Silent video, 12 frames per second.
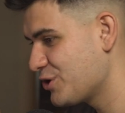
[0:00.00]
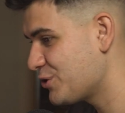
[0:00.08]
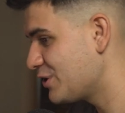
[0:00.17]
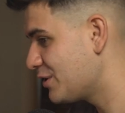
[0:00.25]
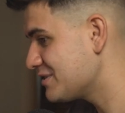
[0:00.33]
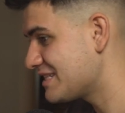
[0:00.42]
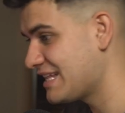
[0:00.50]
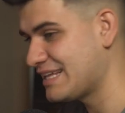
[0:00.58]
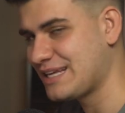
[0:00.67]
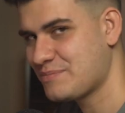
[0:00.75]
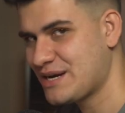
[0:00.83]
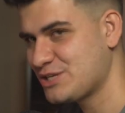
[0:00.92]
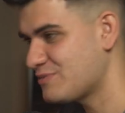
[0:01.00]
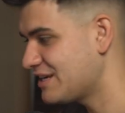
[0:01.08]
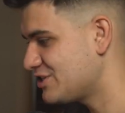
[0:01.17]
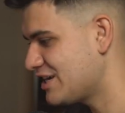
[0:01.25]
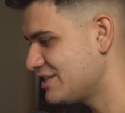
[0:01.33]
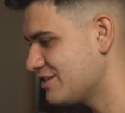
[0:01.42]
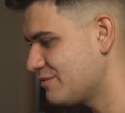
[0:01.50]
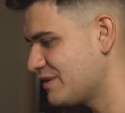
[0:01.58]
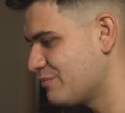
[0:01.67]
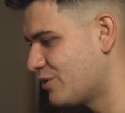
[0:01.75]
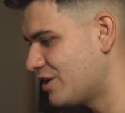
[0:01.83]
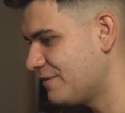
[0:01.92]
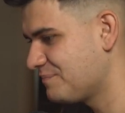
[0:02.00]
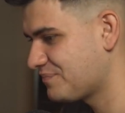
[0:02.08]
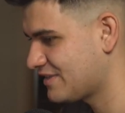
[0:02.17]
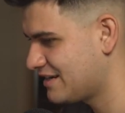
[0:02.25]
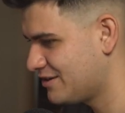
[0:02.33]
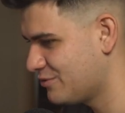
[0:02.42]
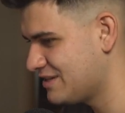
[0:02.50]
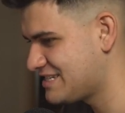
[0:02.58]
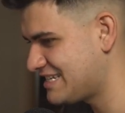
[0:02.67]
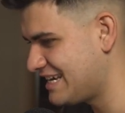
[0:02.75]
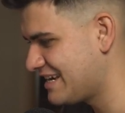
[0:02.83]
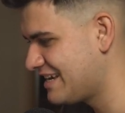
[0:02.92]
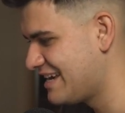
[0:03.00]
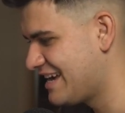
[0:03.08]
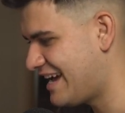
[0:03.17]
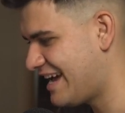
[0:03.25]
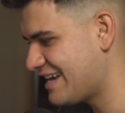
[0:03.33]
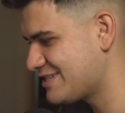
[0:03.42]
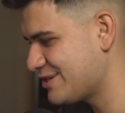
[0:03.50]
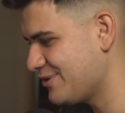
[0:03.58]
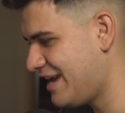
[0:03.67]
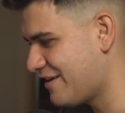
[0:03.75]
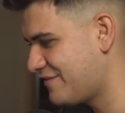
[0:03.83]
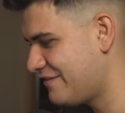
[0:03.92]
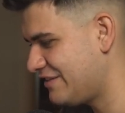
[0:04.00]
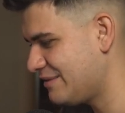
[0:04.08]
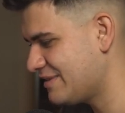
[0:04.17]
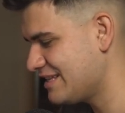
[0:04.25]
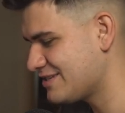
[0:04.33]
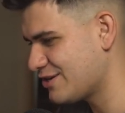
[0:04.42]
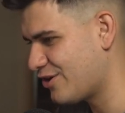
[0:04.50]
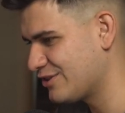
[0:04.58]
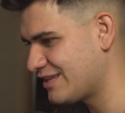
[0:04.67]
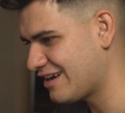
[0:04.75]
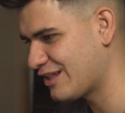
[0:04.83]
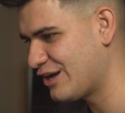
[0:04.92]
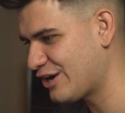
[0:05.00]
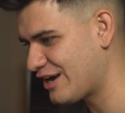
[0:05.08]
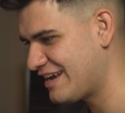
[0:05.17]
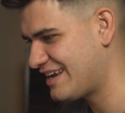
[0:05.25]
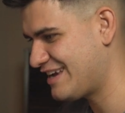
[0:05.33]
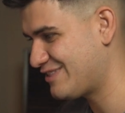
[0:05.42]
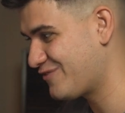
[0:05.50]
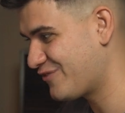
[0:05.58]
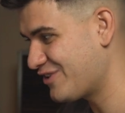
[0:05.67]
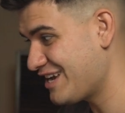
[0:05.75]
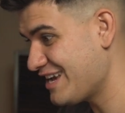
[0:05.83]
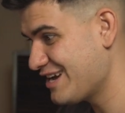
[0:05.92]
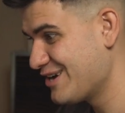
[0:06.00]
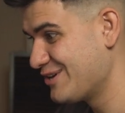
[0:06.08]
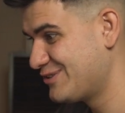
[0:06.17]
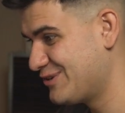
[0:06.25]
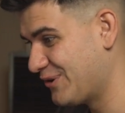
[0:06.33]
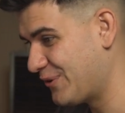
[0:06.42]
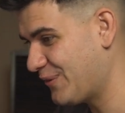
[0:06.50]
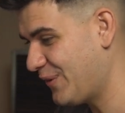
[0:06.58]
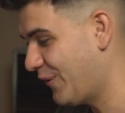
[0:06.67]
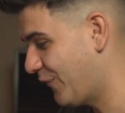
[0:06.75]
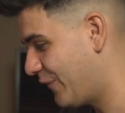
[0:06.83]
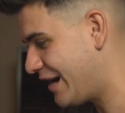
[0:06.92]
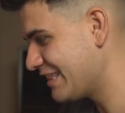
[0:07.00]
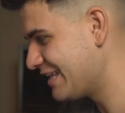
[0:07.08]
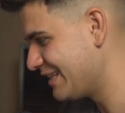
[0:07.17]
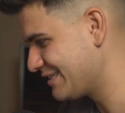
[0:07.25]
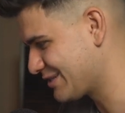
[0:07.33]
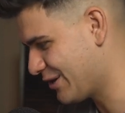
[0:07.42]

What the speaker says: who knows, the landing page might change a little bit more. We'll see. So yeah, 15 minutes on the clock in 3, 2, 1, let's